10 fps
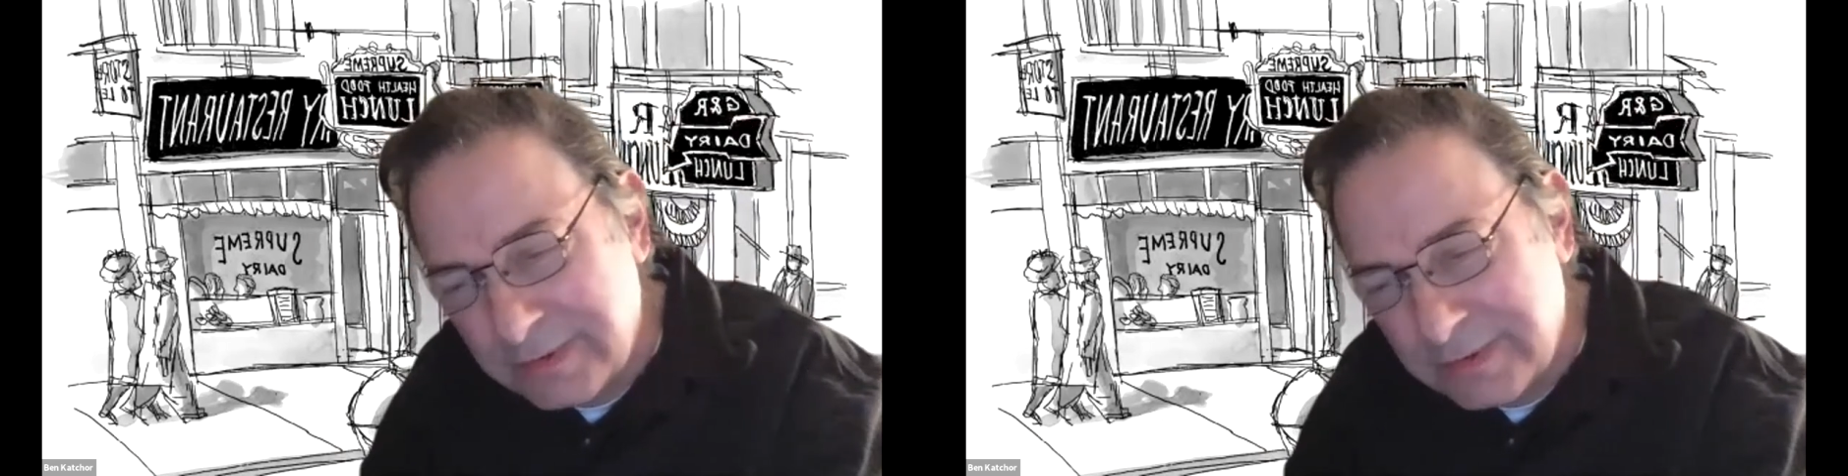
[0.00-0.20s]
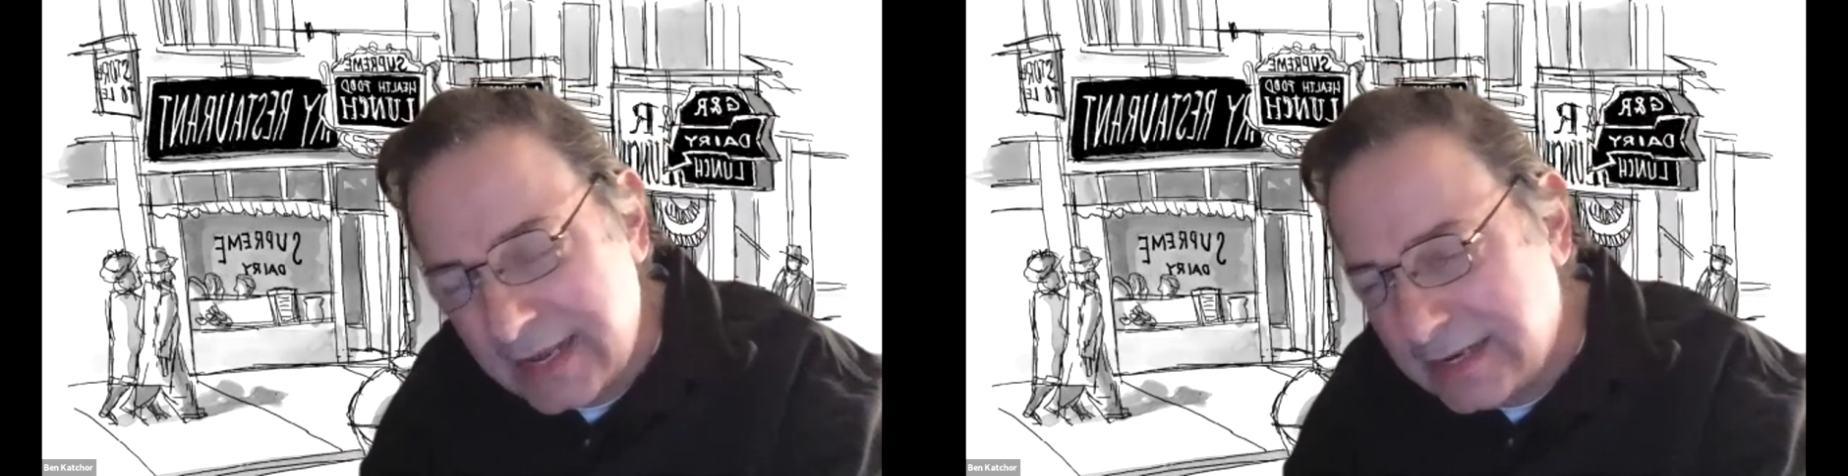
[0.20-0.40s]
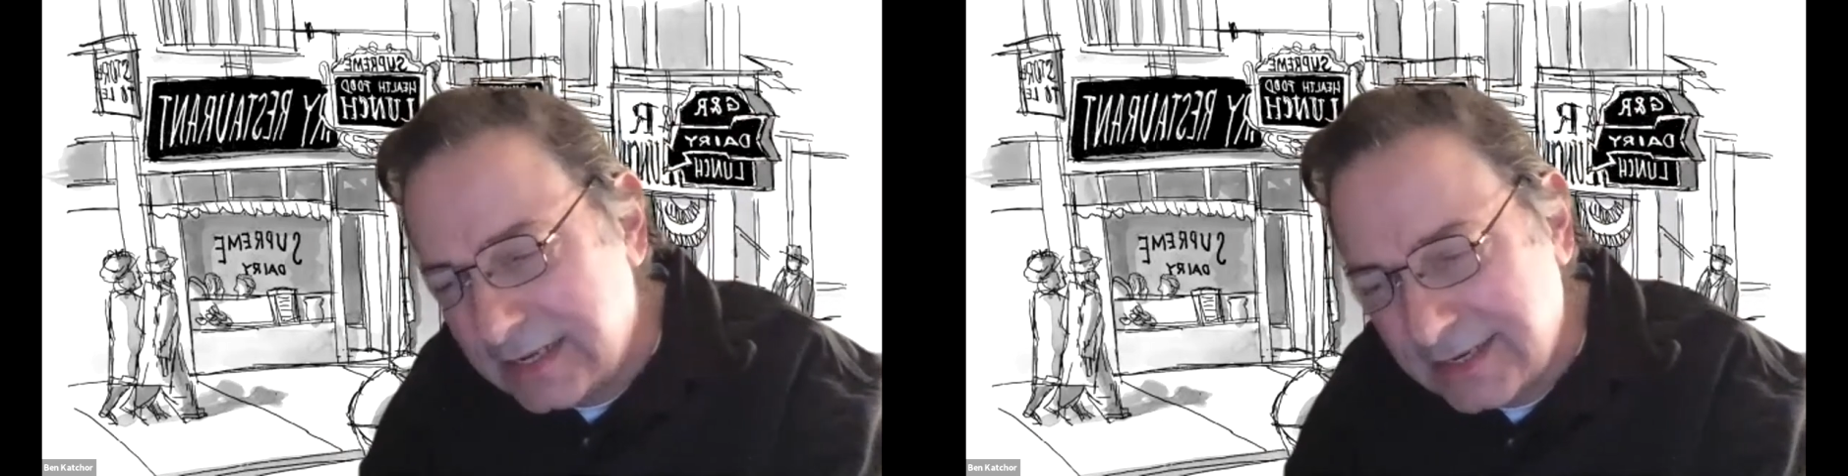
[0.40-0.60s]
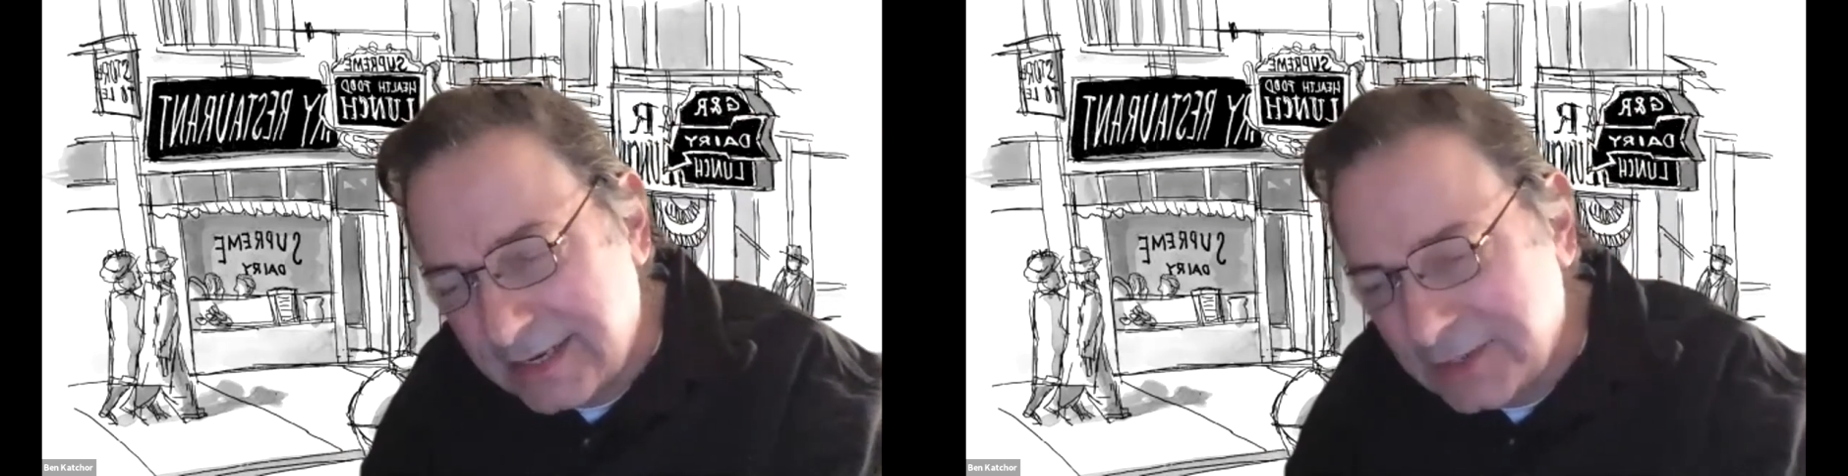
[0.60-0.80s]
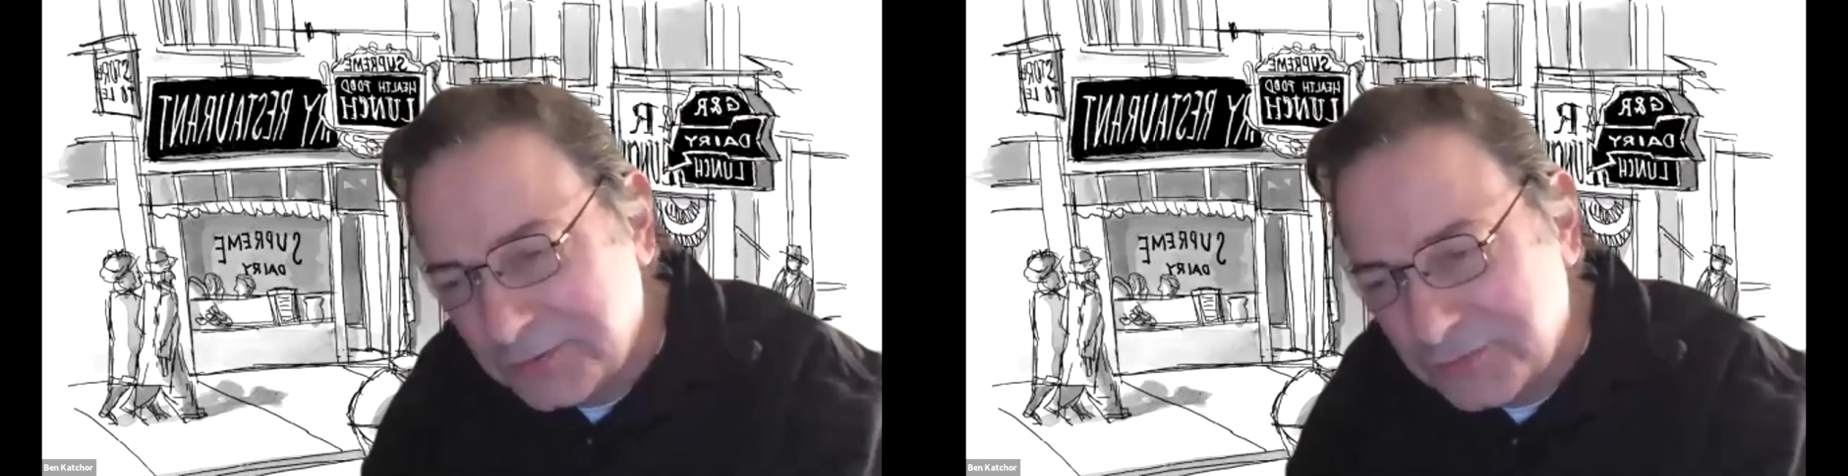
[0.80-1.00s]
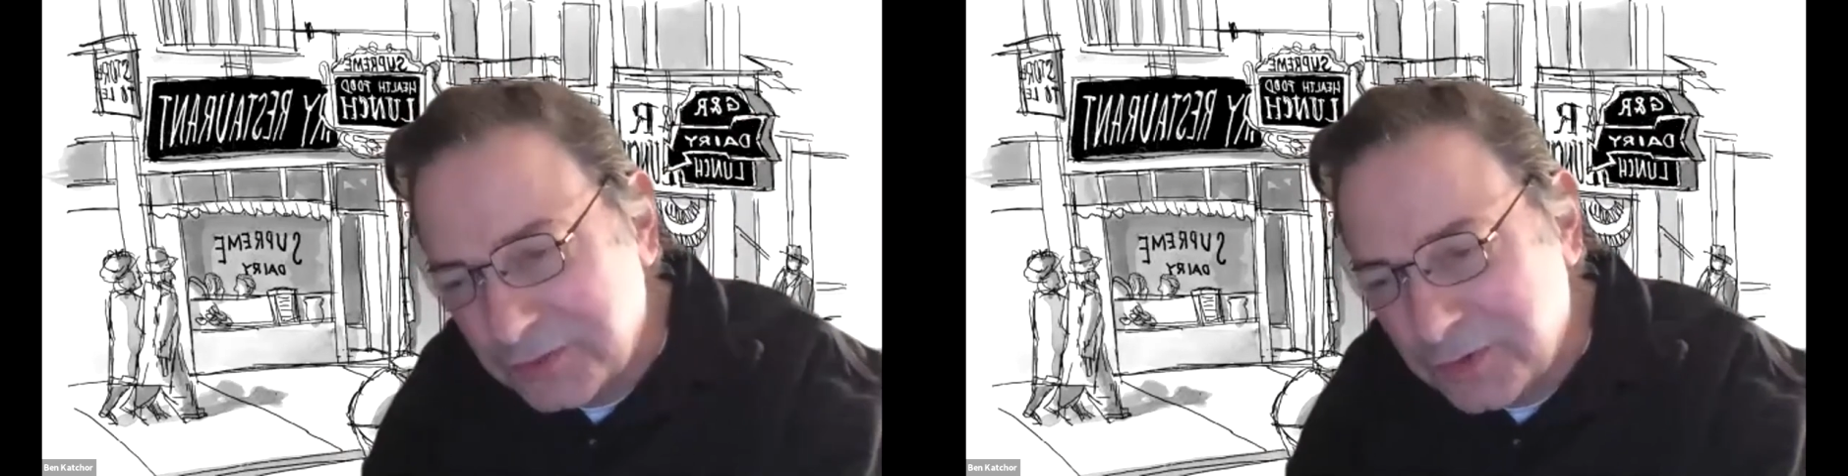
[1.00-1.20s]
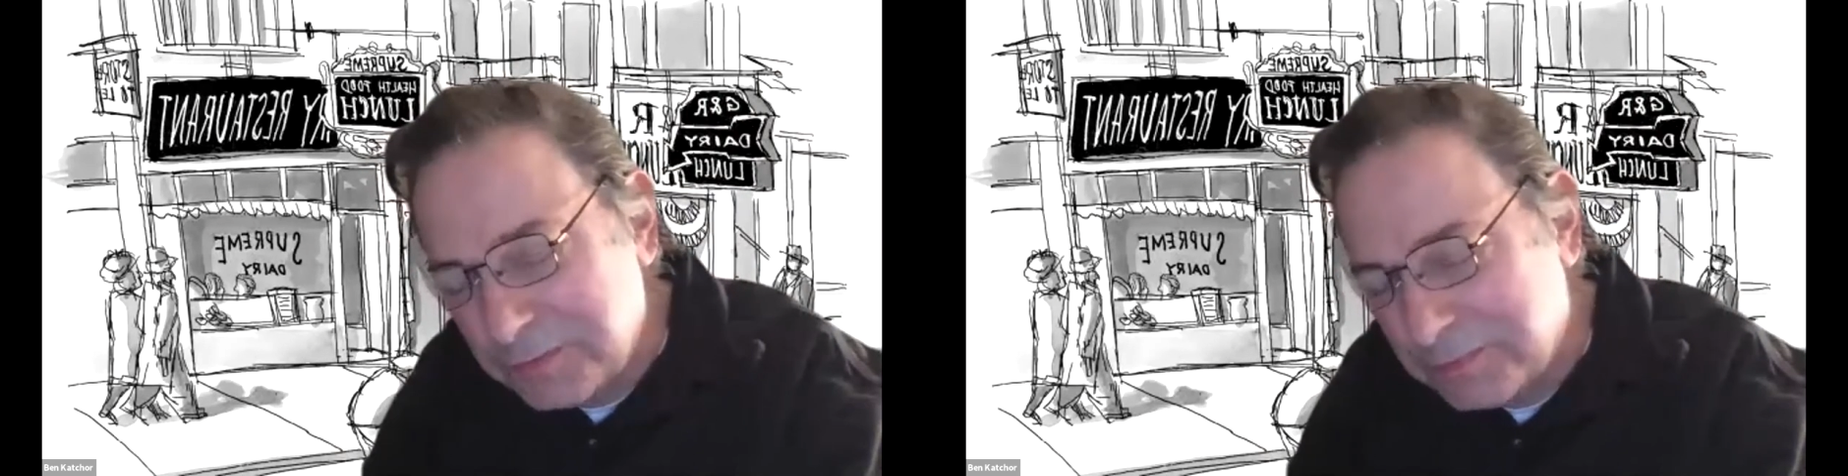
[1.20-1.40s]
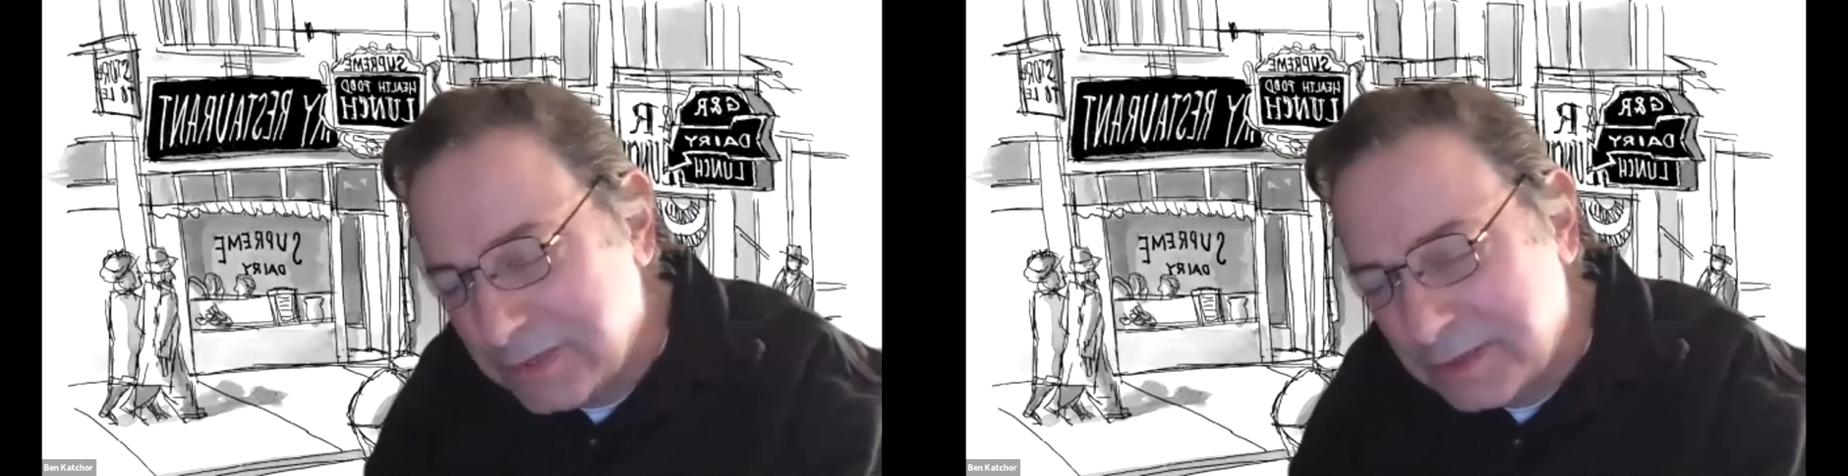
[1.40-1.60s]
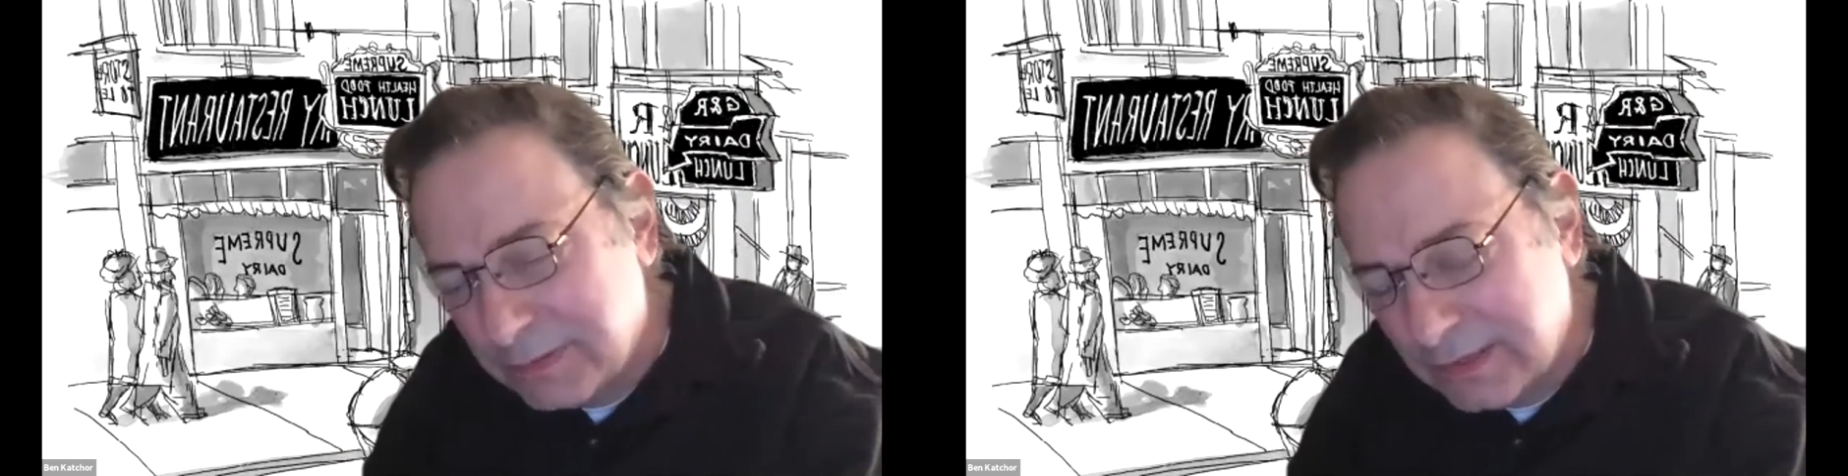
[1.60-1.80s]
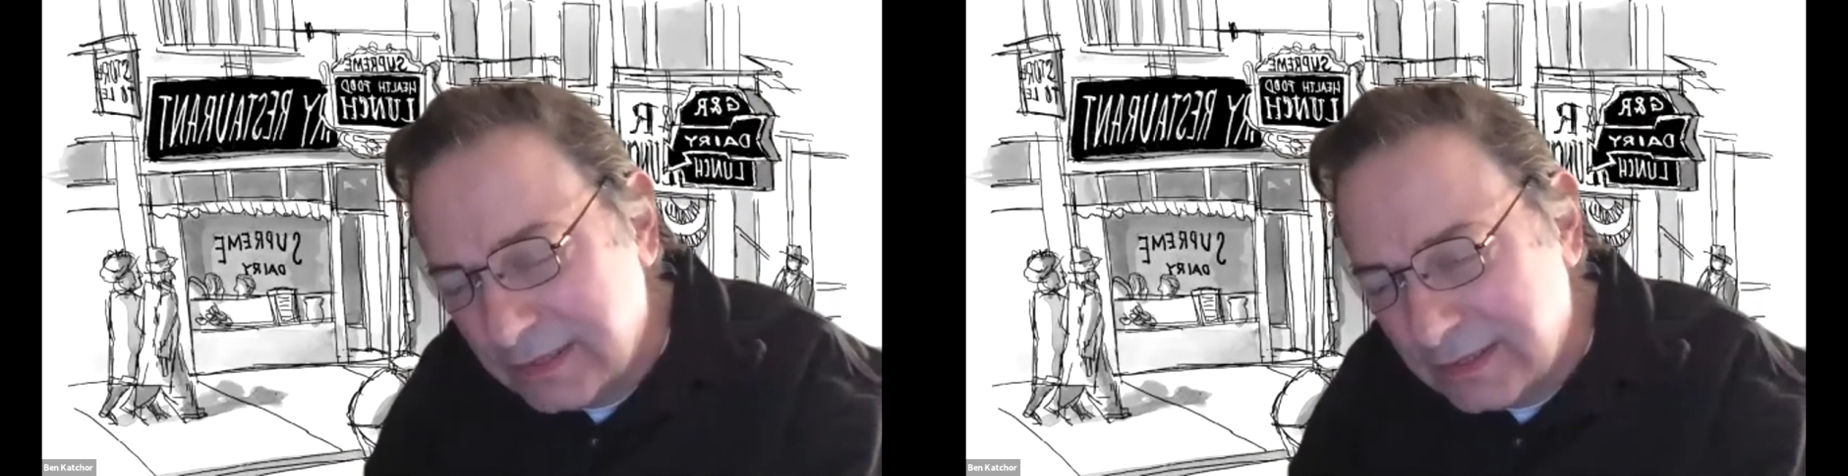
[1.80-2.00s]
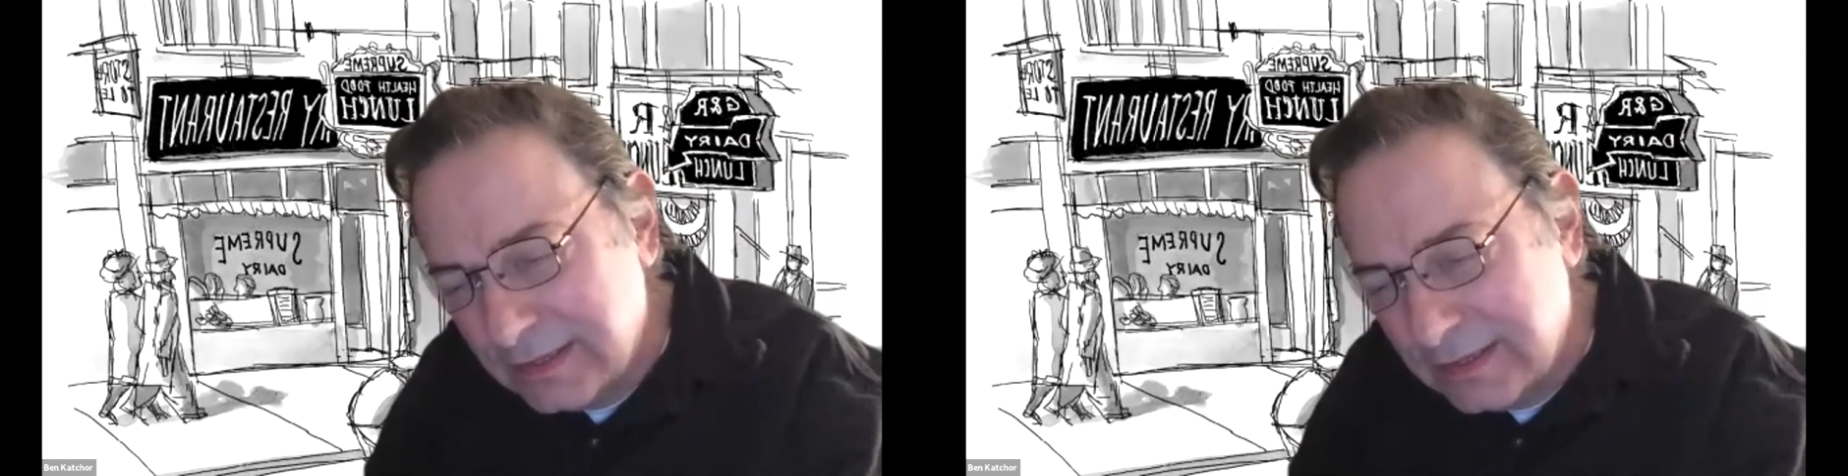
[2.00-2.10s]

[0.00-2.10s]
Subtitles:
In any country where people